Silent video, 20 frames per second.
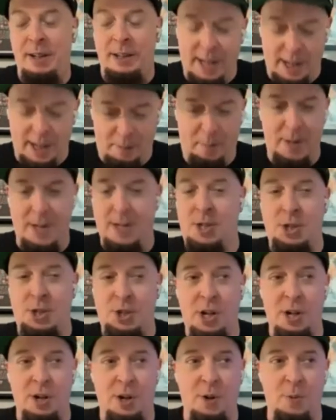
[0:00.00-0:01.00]
like piss
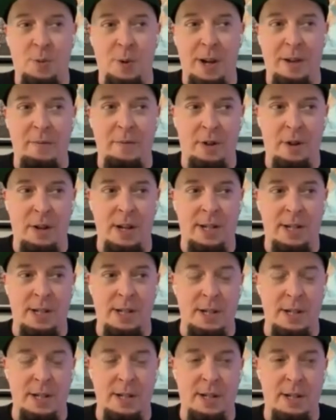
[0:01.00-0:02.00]
jug or whatever,
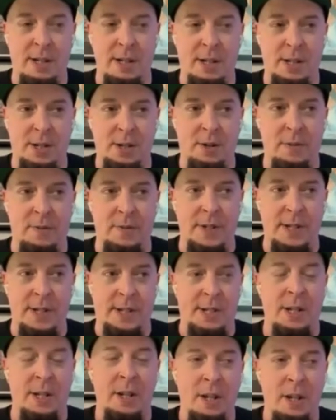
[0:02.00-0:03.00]
it's a
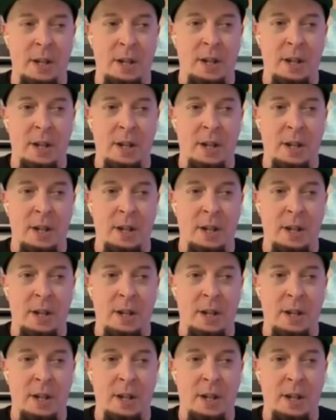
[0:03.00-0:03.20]
disservice